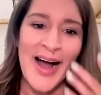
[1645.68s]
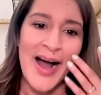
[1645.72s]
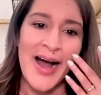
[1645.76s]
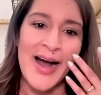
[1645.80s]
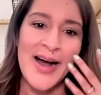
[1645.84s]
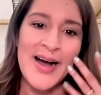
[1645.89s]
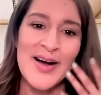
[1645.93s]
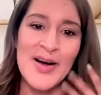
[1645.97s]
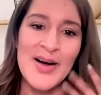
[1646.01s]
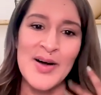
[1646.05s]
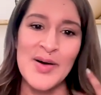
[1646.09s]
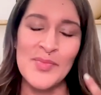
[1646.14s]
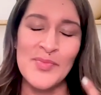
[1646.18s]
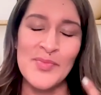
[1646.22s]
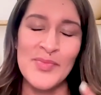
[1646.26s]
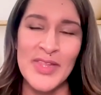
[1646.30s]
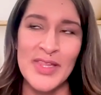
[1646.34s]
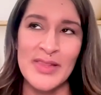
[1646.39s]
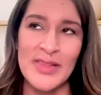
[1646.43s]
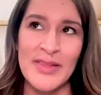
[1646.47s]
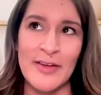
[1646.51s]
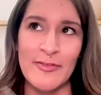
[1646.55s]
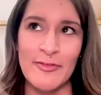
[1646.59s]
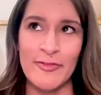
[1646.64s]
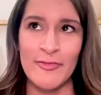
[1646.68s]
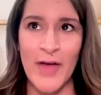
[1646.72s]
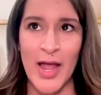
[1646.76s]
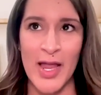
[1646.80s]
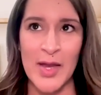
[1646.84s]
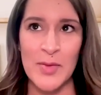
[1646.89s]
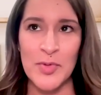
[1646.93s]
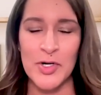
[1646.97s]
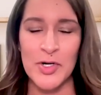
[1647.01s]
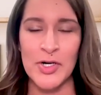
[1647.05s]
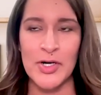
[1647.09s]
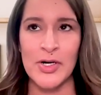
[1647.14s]
That
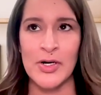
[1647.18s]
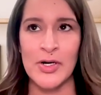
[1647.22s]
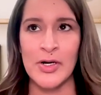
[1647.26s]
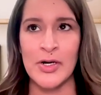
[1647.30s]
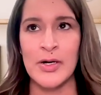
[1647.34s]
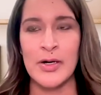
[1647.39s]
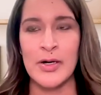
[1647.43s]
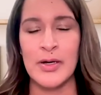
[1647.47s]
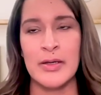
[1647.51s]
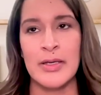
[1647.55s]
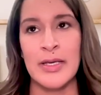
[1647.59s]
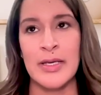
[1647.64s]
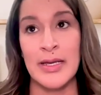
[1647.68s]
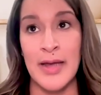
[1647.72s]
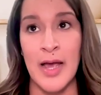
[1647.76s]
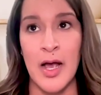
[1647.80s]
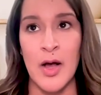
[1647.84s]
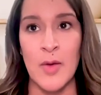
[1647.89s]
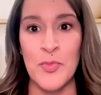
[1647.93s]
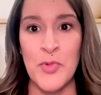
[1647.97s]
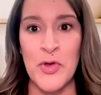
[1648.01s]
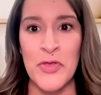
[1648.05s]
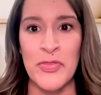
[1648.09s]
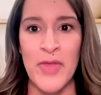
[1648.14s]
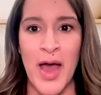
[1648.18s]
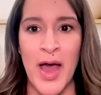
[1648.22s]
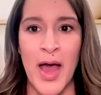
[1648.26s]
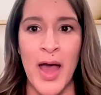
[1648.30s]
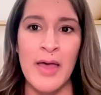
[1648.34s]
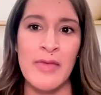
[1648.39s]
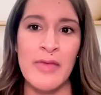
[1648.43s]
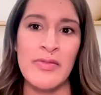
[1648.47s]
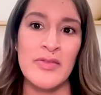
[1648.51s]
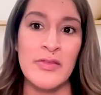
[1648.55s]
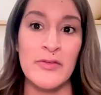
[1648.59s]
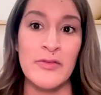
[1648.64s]
fiber can help with
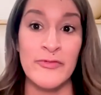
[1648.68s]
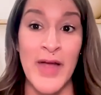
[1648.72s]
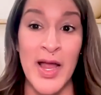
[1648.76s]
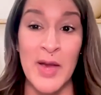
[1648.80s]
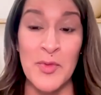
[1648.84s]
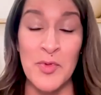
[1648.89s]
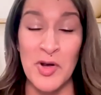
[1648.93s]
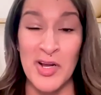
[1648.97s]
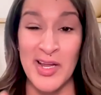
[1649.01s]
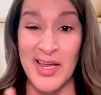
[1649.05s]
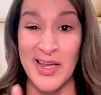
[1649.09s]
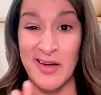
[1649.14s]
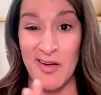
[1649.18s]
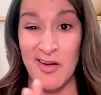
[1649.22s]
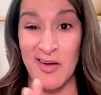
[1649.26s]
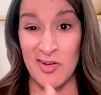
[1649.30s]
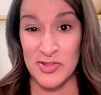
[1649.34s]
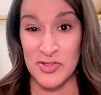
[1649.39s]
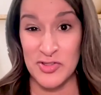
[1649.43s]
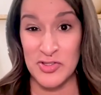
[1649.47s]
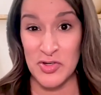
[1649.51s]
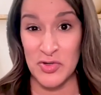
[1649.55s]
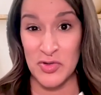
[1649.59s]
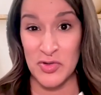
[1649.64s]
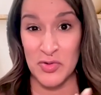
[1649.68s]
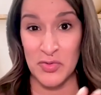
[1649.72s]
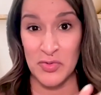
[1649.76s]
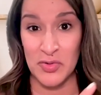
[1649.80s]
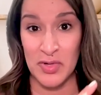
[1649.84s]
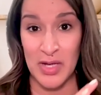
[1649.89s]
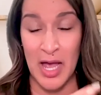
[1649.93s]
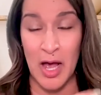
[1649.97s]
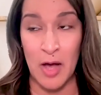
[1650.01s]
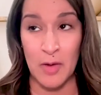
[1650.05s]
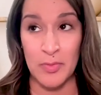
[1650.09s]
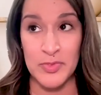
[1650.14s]
that. And then the fiber can also
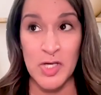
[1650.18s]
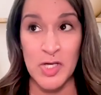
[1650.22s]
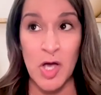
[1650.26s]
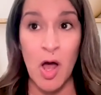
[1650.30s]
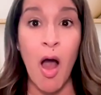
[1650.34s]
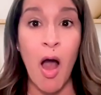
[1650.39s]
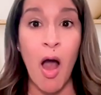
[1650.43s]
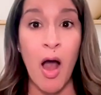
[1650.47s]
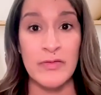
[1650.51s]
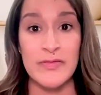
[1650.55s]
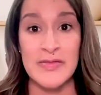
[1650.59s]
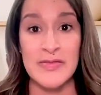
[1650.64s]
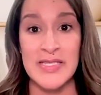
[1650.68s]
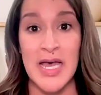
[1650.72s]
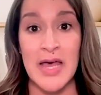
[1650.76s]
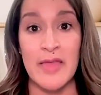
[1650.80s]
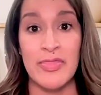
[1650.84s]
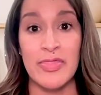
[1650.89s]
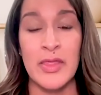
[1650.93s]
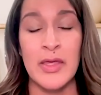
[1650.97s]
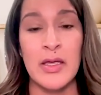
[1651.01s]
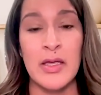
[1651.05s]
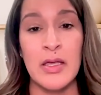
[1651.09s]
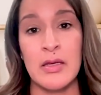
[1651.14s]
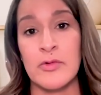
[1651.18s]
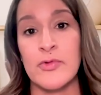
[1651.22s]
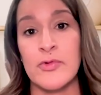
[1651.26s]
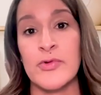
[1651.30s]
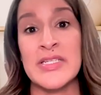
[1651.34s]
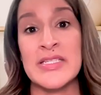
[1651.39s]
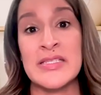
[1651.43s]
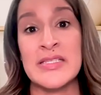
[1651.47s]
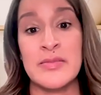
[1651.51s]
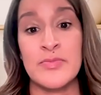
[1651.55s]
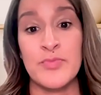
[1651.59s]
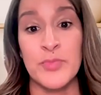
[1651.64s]
help to offset the
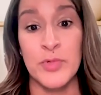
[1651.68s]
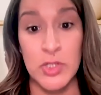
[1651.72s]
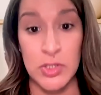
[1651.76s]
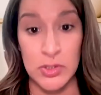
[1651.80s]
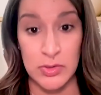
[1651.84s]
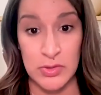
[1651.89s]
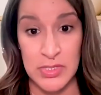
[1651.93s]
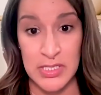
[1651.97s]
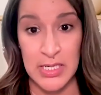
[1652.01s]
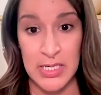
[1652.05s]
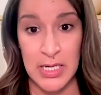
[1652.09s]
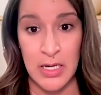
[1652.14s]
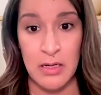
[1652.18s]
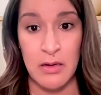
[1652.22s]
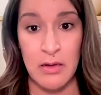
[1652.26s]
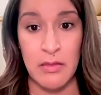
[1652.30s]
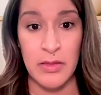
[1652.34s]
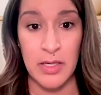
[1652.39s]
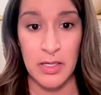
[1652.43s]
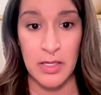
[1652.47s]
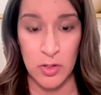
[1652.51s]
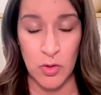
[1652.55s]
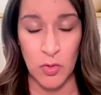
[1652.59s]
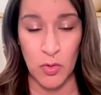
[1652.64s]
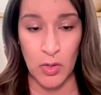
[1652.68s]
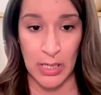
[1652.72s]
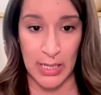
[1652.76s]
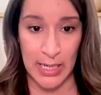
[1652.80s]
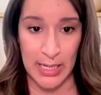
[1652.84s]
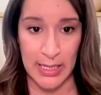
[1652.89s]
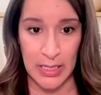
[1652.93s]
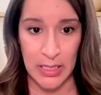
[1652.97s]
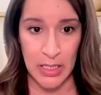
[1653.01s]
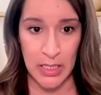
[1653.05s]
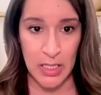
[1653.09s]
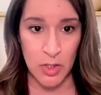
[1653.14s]
increased protein that you are
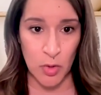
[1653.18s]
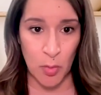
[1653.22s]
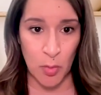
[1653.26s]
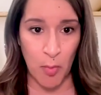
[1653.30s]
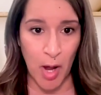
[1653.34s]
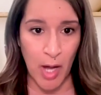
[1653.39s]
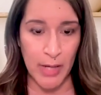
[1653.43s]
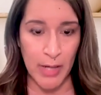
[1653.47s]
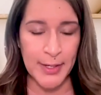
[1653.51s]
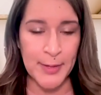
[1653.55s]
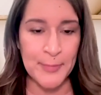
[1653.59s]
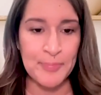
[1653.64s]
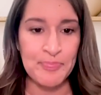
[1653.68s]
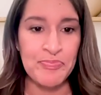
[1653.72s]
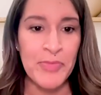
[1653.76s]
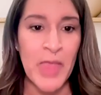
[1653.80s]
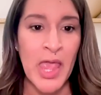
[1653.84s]
getting in your body.